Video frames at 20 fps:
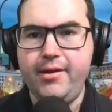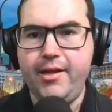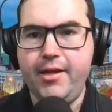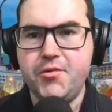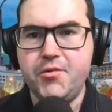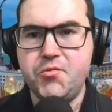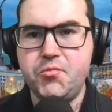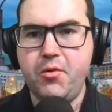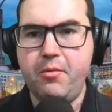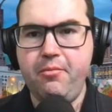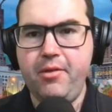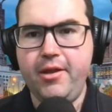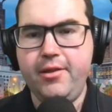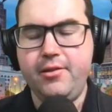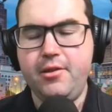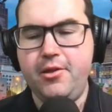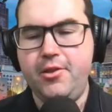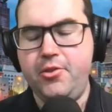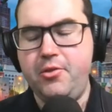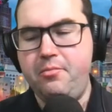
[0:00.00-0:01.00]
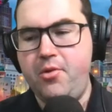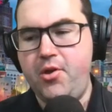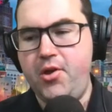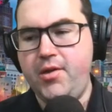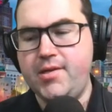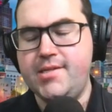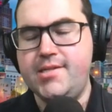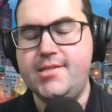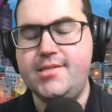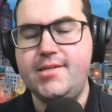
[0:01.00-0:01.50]
it was probably the the
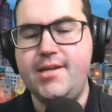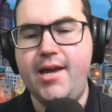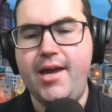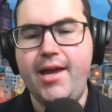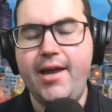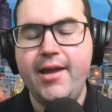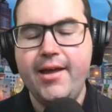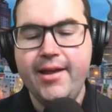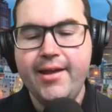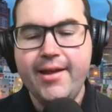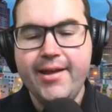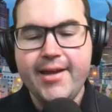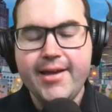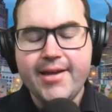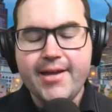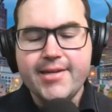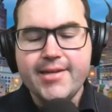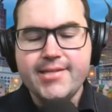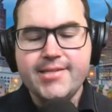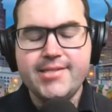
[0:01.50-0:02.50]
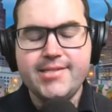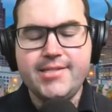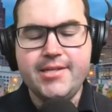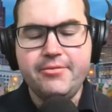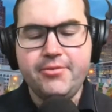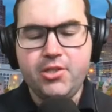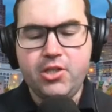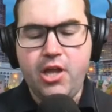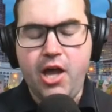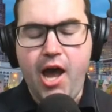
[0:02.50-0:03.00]
most
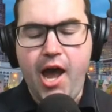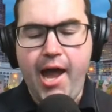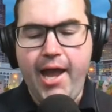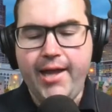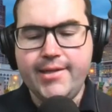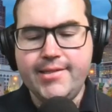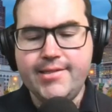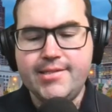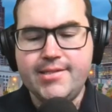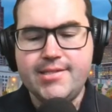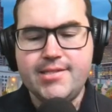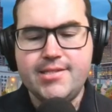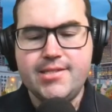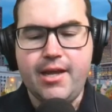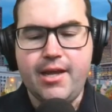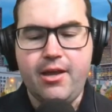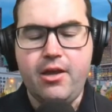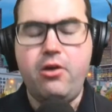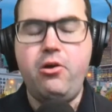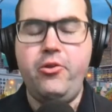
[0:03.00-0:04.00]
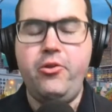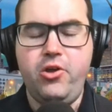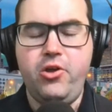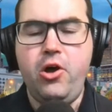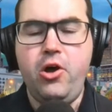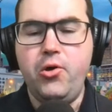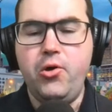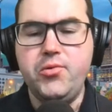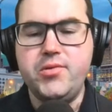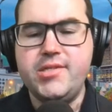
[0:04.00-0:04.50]
civilized on the
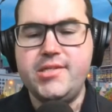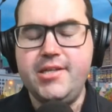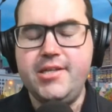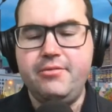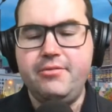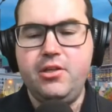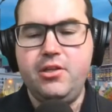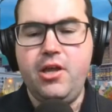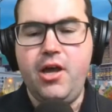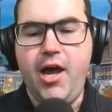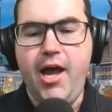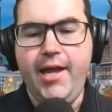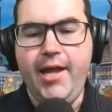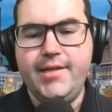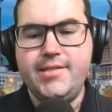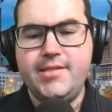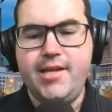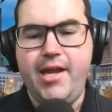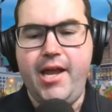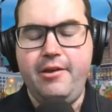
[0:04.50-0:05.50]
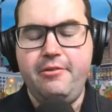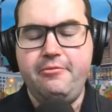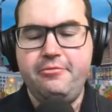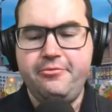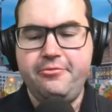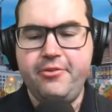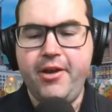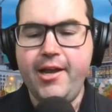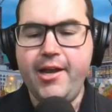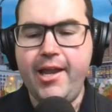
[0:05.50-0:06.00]
whole, civilized and
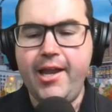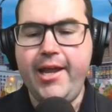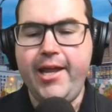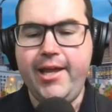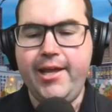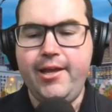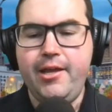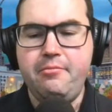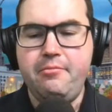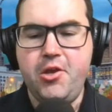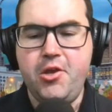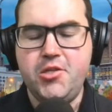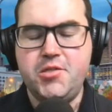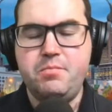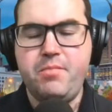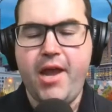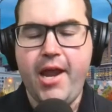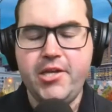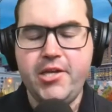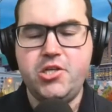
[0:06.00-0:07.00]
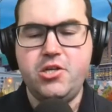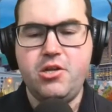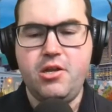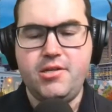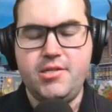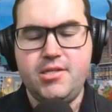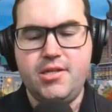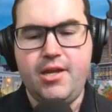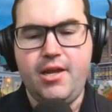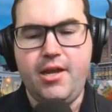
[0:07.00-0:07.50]
friendly and most
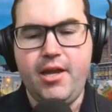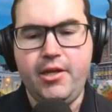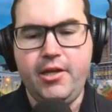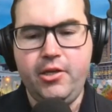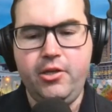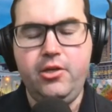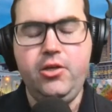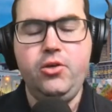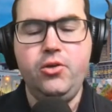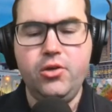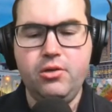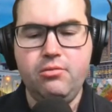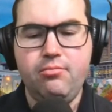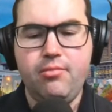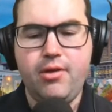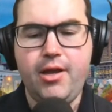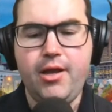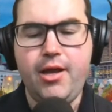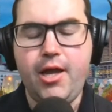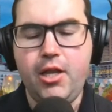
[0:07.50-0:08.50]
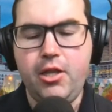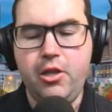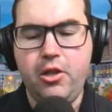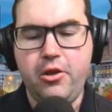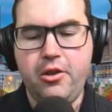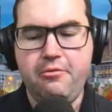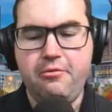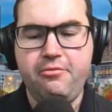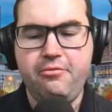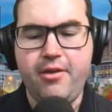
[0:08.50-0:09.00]
patient uh, queue. Uh, a lot
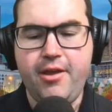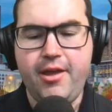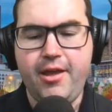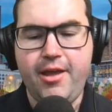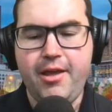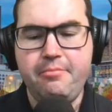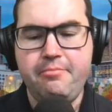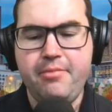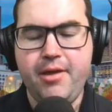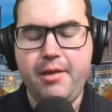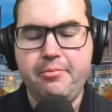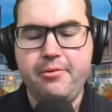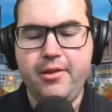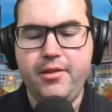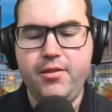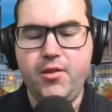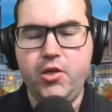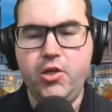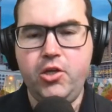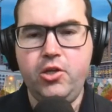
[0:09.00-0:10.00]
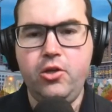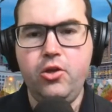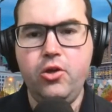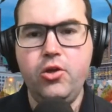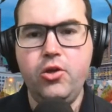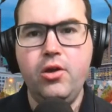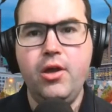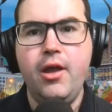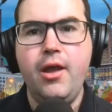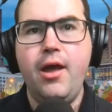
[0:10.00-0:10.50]
of uh, people in the
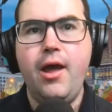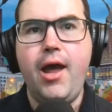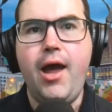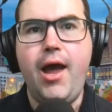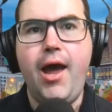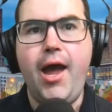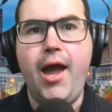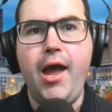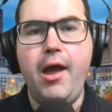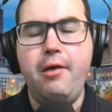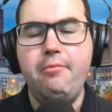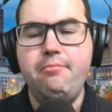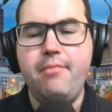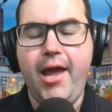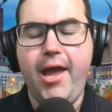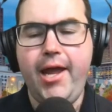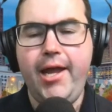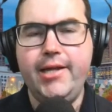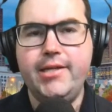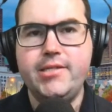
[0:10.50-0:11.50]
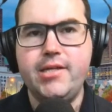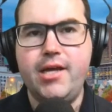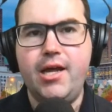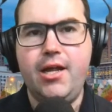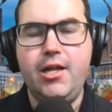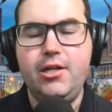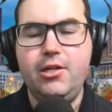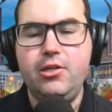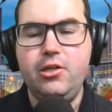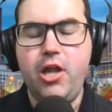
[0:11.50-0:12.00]
queue uh, made
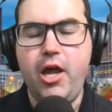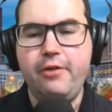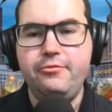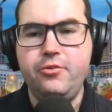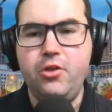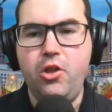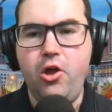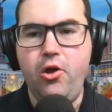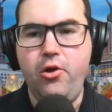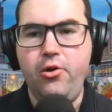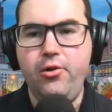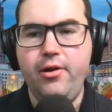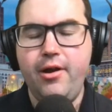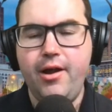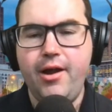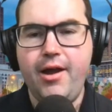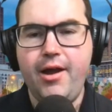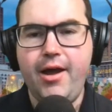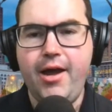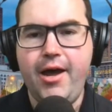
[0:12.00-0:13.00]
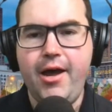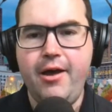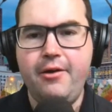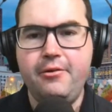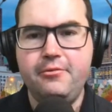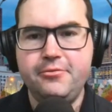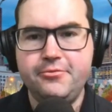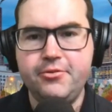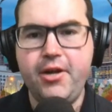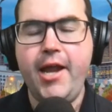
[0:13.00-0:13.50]
uh, lifelong uh,
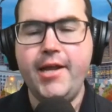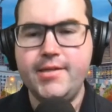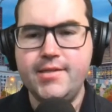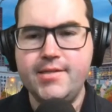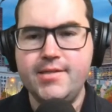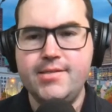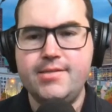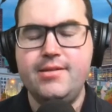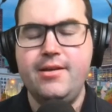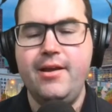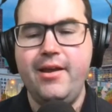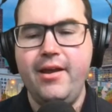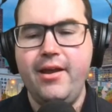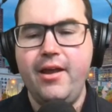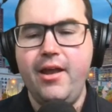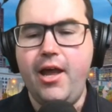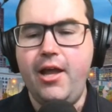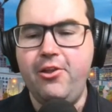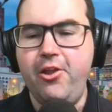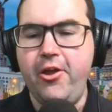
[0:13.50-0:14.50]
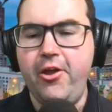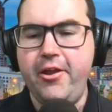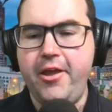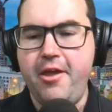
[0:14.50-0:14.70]
friends. A lot